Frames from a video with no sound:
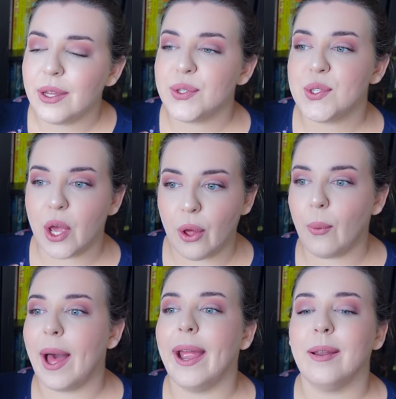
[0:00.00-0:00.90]

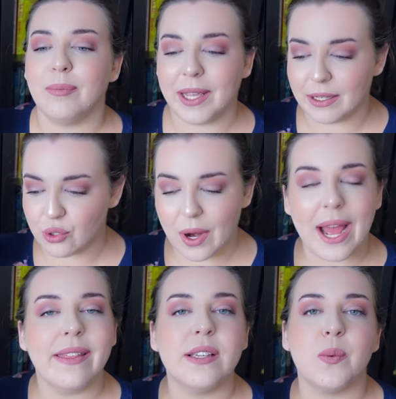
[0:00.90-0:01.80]
So I can
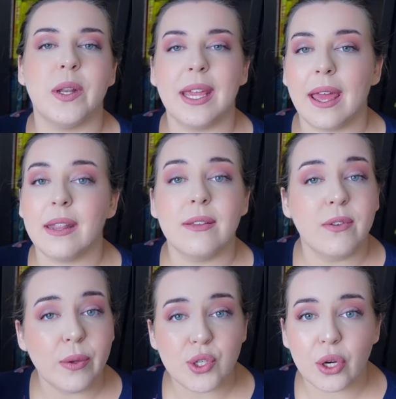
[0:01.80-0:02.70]
try this one again in the
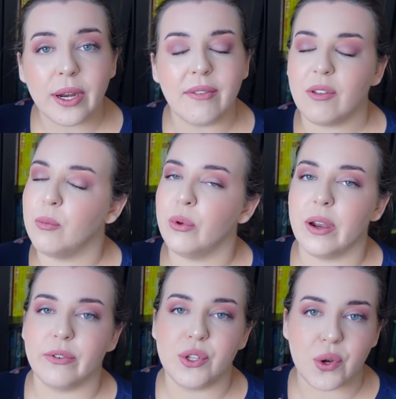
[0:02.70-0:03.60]
future if the mood
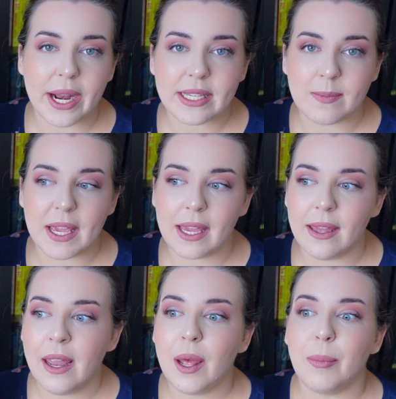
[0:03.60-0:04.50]
ever strikes
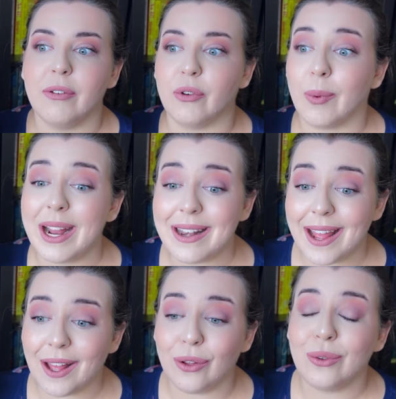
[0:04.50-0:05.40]
me, but for right
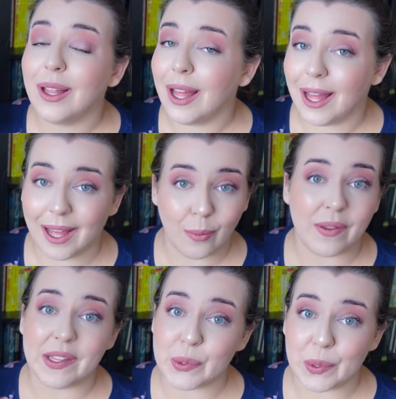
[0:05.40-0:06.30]
now, I
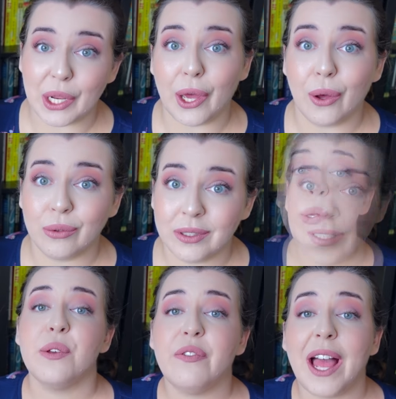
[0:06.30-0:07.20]
want this one to go.
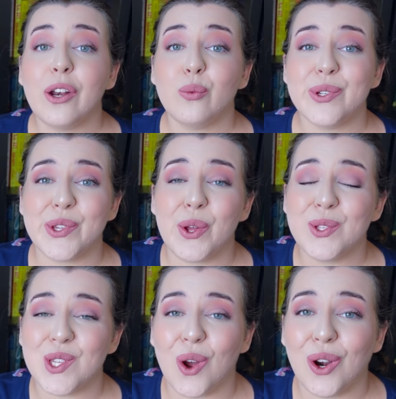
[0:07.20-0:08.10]
So the final
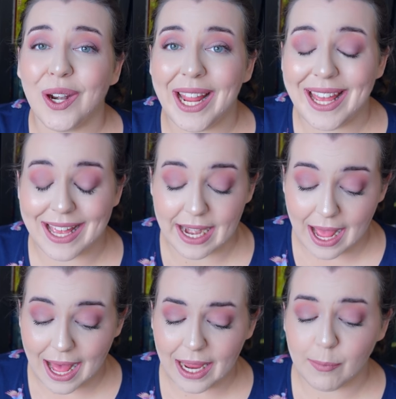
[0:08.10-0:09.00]
results are in.
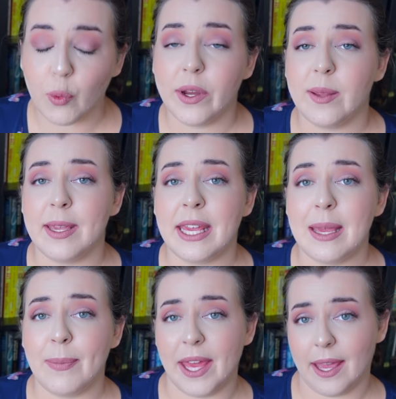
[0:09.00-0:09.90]
I'm going to be
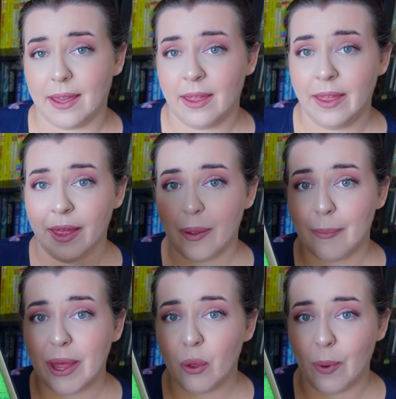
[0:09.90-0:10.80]
keeping
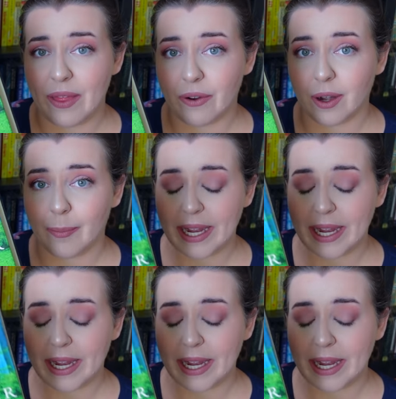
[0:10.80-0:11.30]
Bell Weather